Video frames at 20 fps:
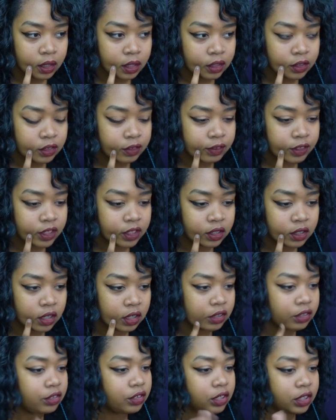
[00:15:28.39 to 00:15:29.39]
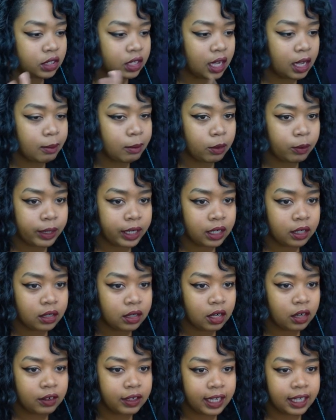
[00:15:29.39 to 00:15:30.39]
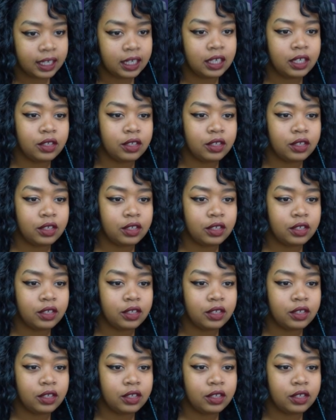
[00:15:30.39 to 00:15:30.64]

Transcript: Insufficient oxygen, I'm aware. Okay,